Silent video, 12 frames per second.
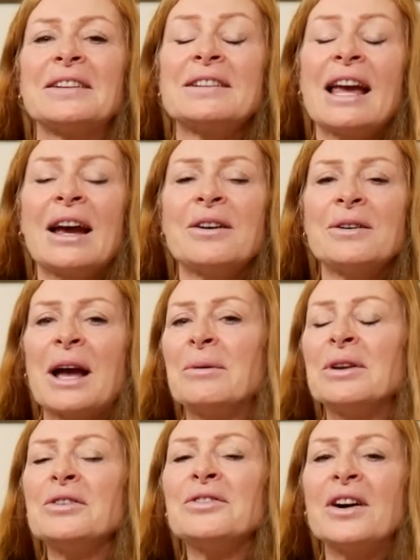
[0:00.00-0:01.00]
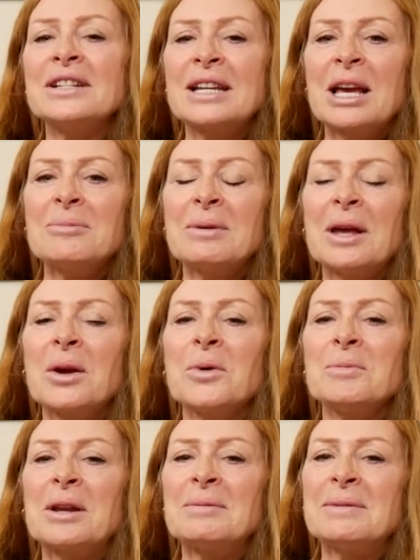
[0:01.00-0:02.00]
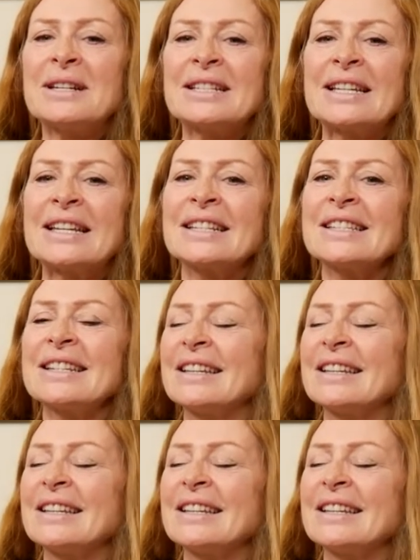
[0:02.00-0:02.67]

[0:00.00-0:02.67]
and how are you finding it being a woman in business?